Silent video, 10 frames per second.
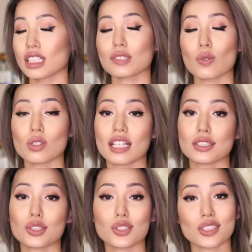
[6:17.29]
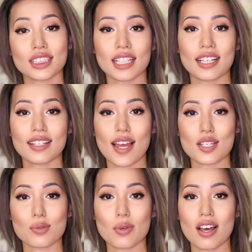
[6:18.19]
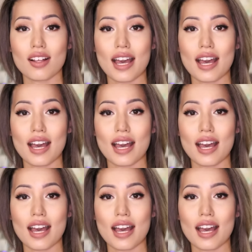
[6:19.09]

exfoliates your skin as well